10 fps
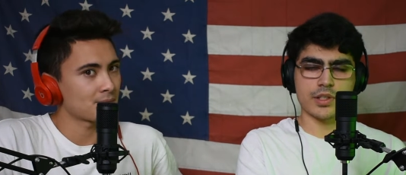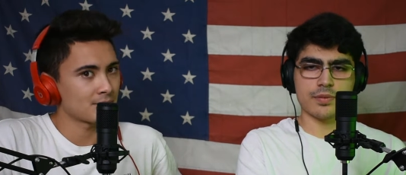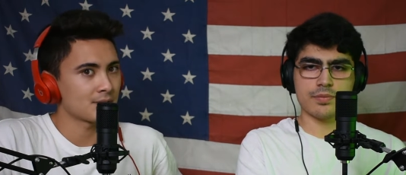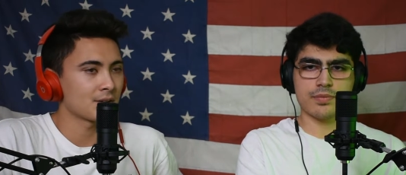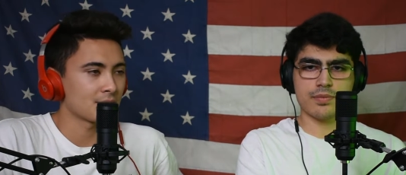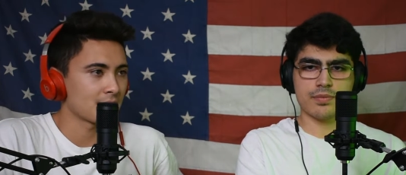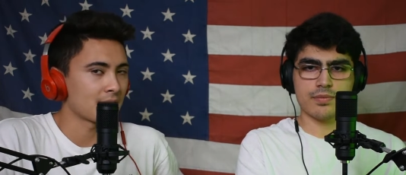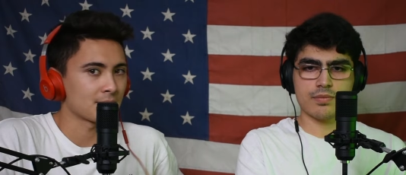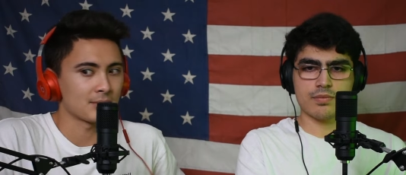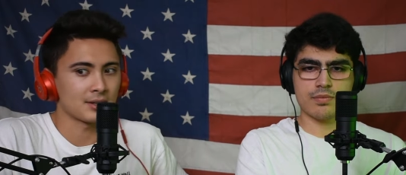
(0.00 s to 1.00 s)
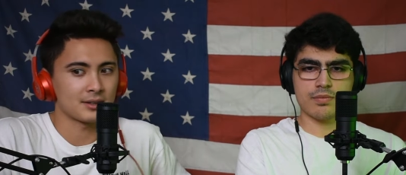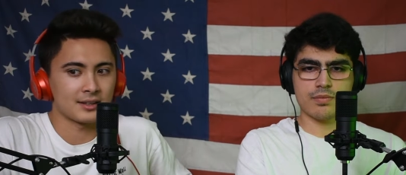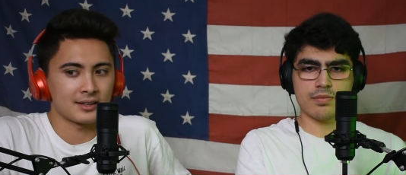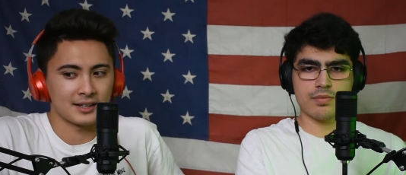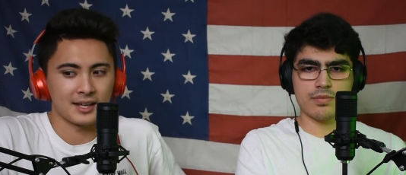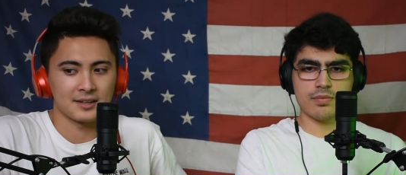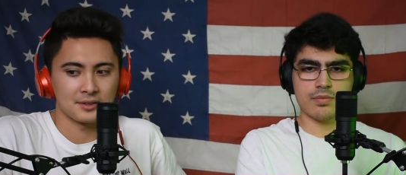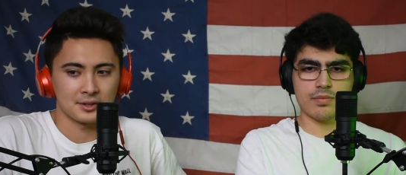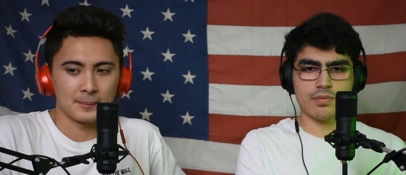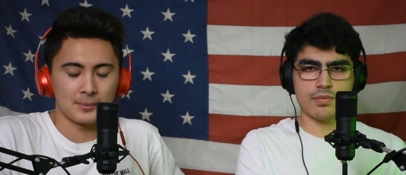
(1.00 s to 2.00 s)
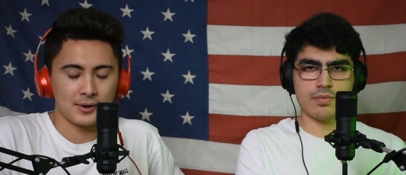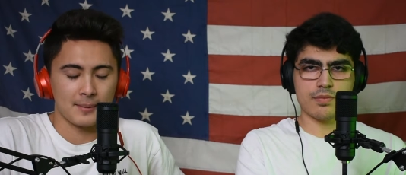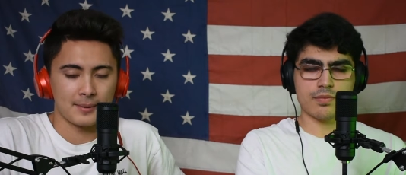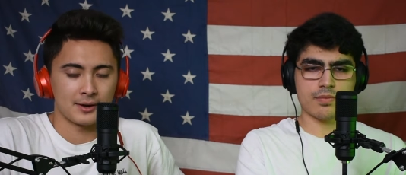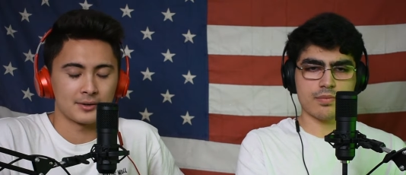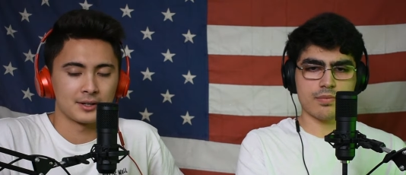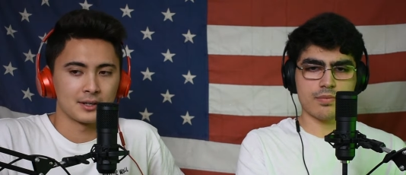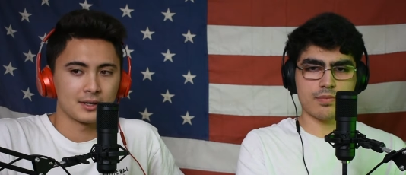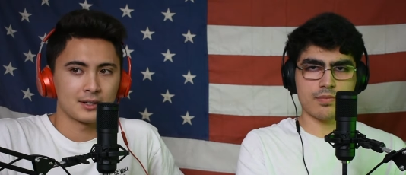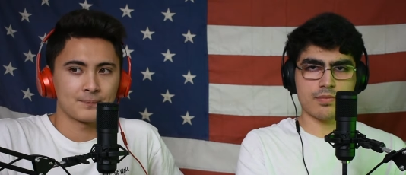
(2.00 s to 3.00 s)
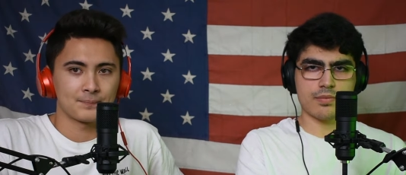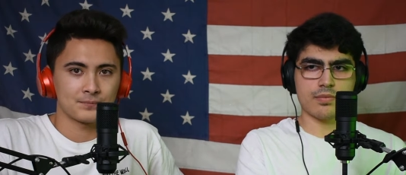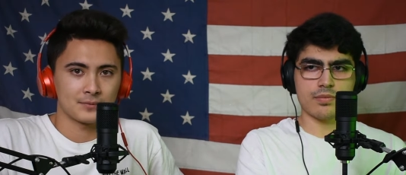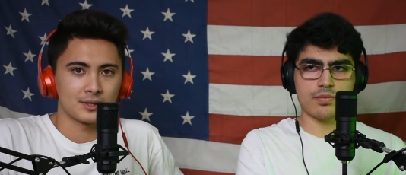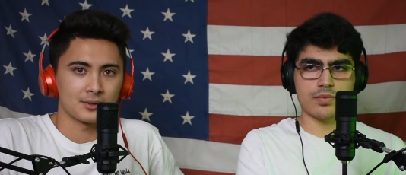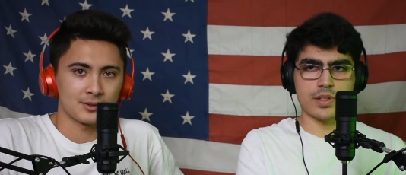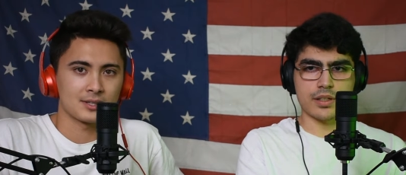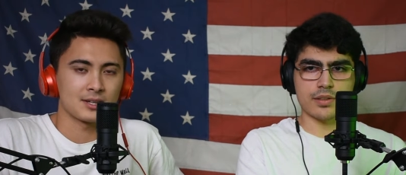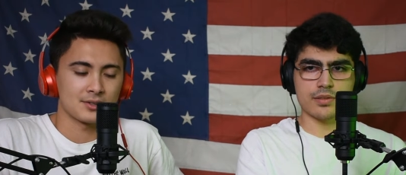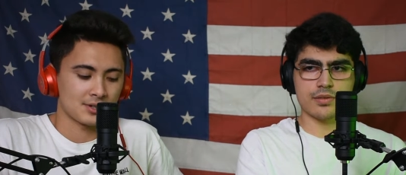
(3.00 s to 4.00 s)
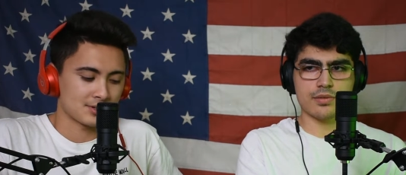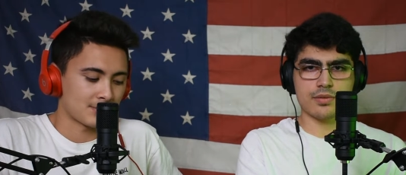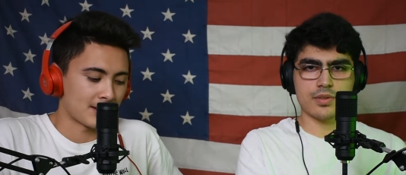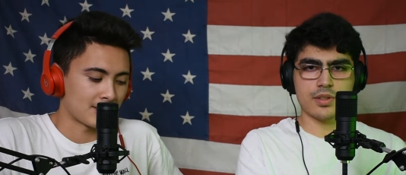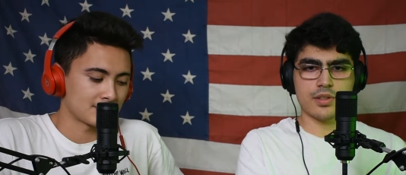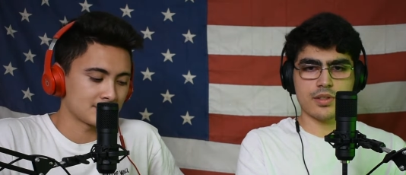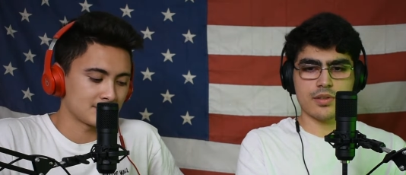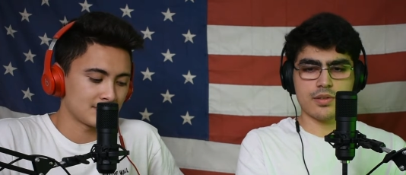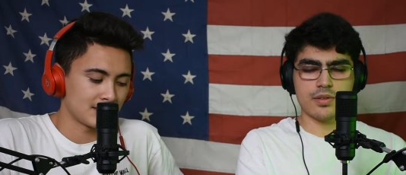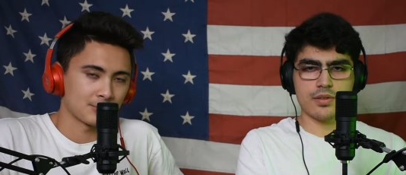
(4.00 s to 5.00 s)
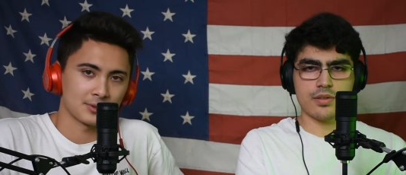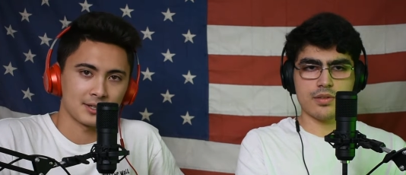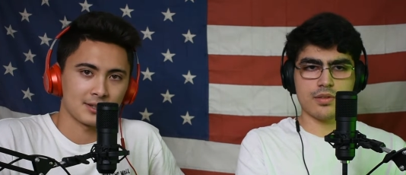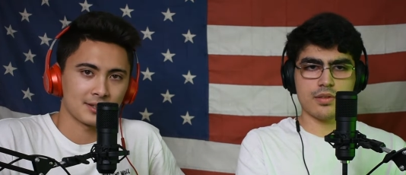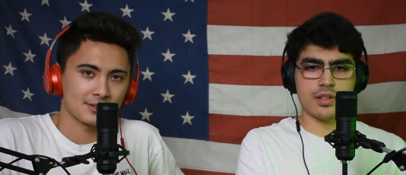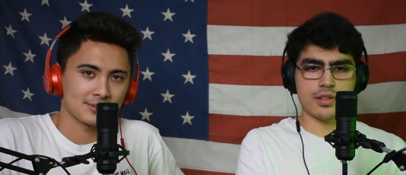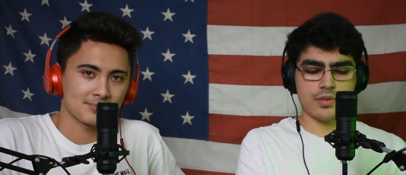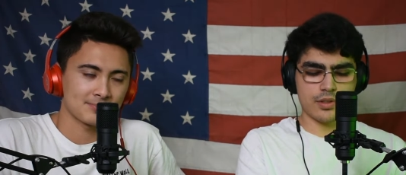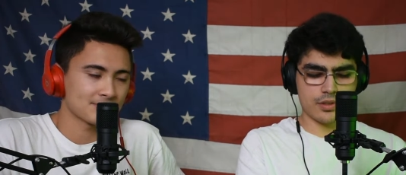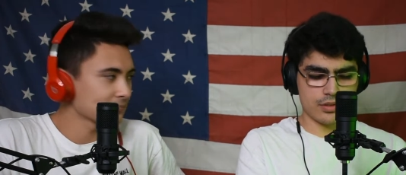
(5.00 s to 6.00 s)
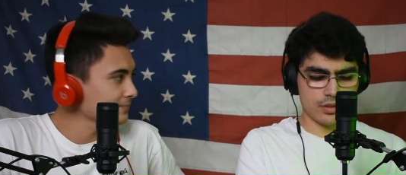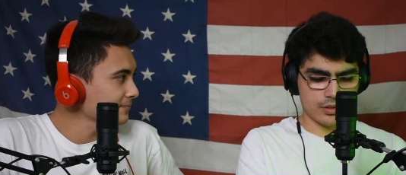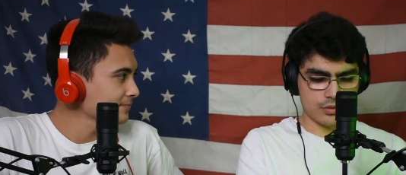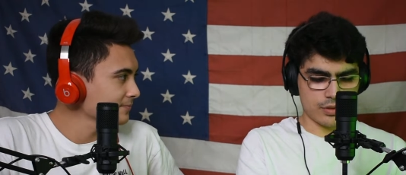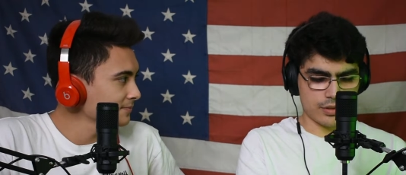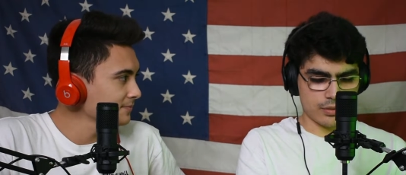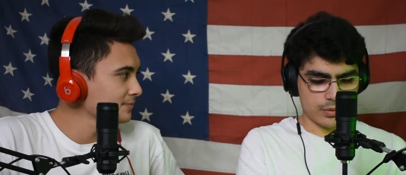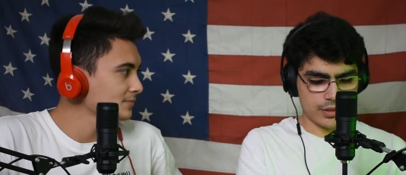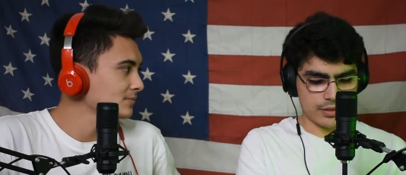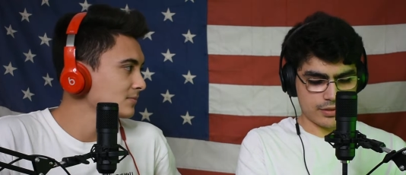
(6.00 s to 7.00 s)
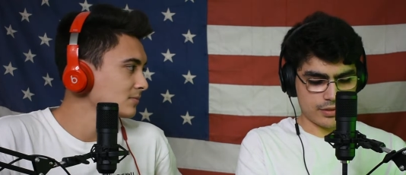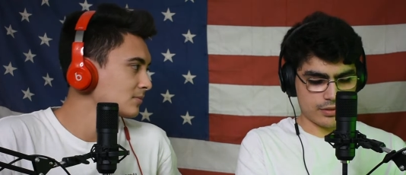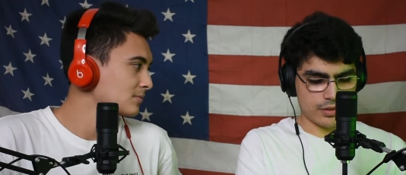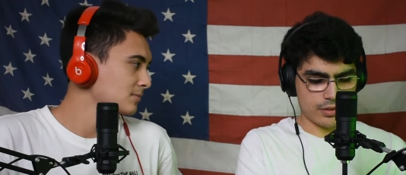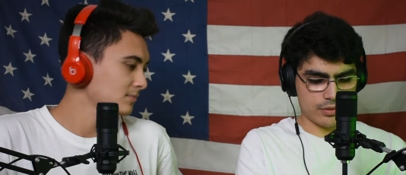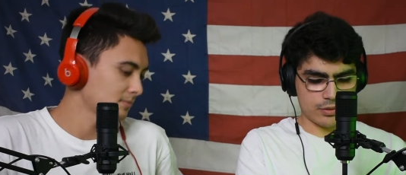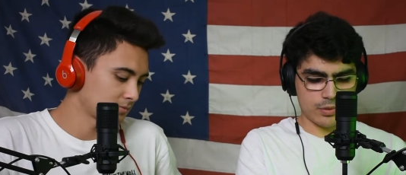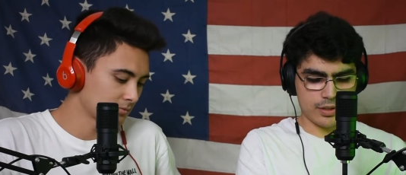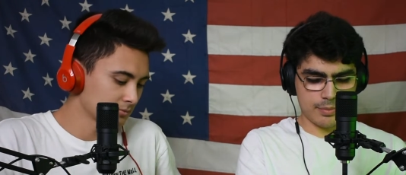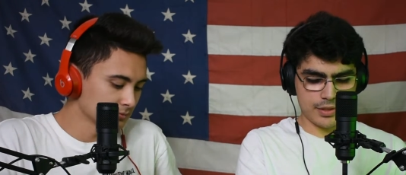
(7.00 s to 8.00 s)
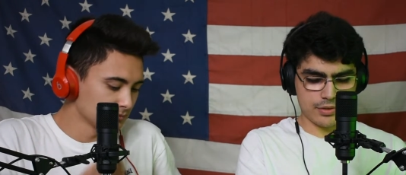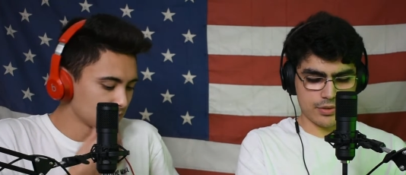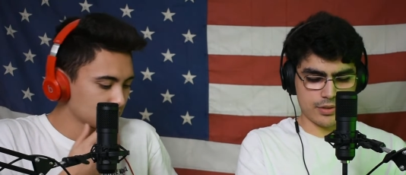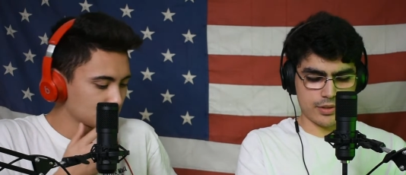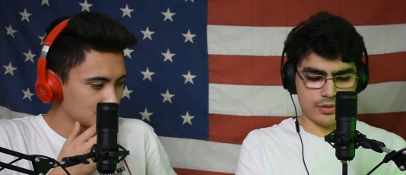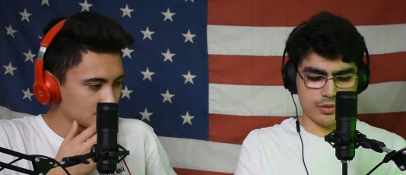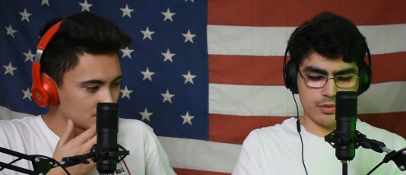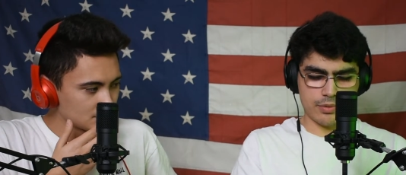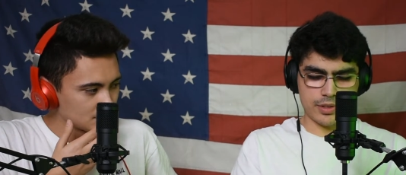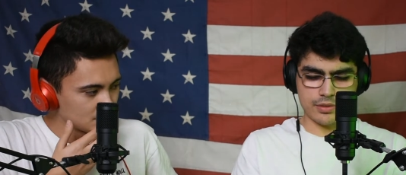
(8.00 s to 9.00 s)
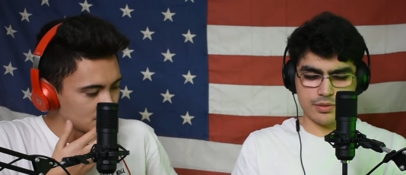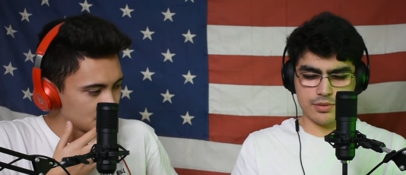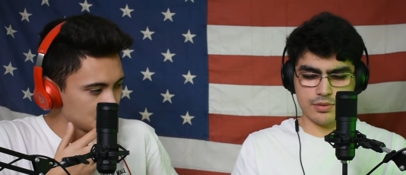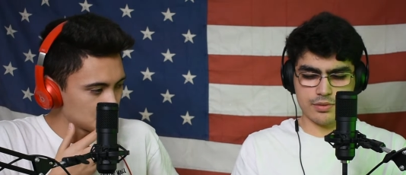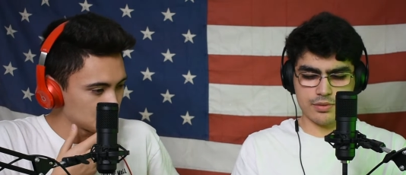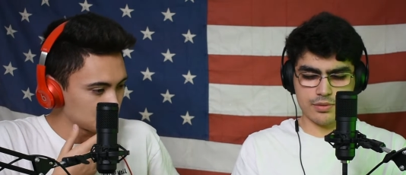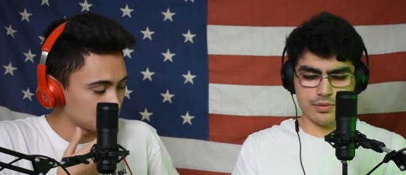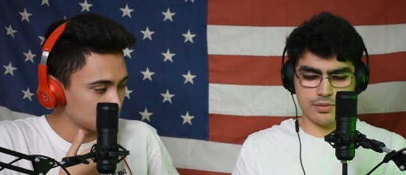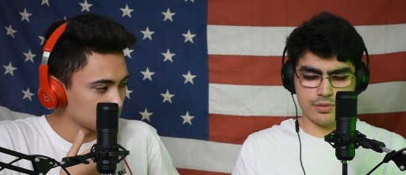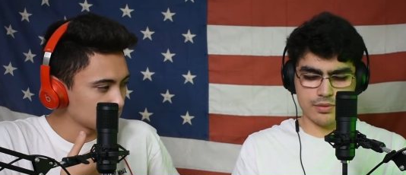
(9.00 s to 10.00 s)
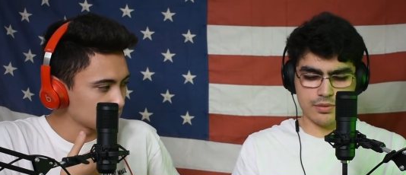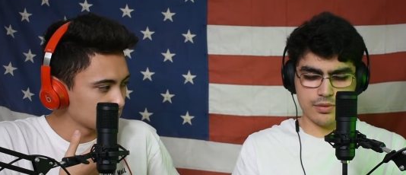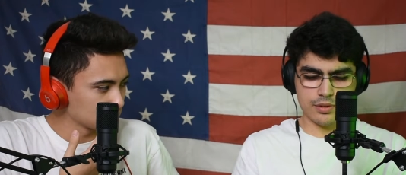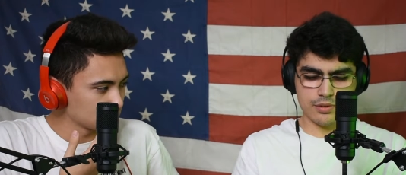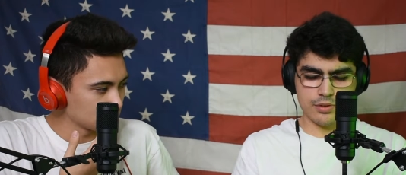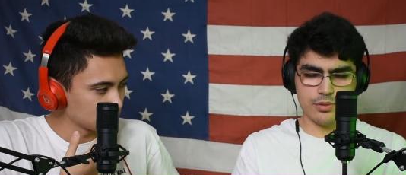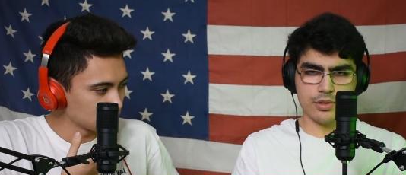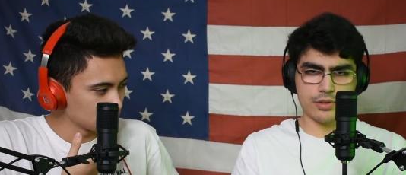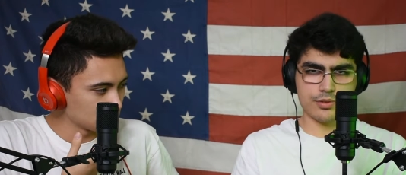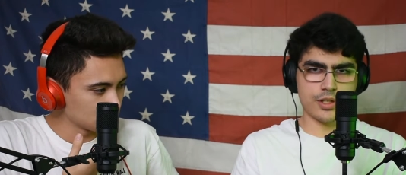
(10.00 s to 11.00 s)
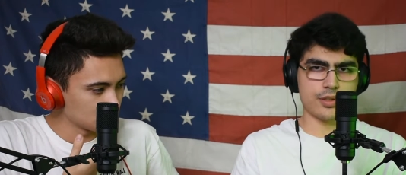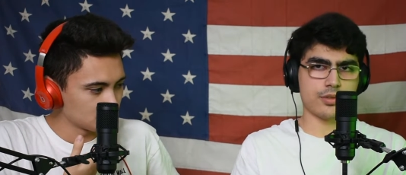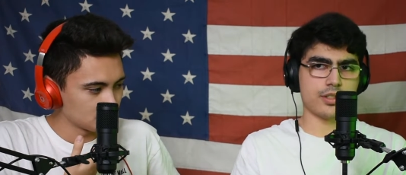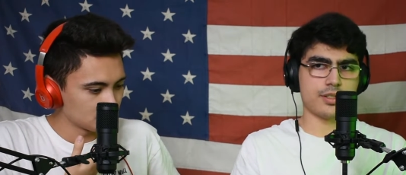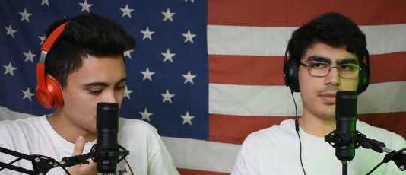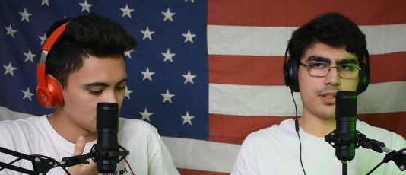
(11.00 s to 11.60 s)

Speaker 1: right you know you had a really again a good point about you know right. it teaches us about inwardly things
Speaker 2: as far as uh, strength and weaknesses go you want to make sure that you're always because you are generally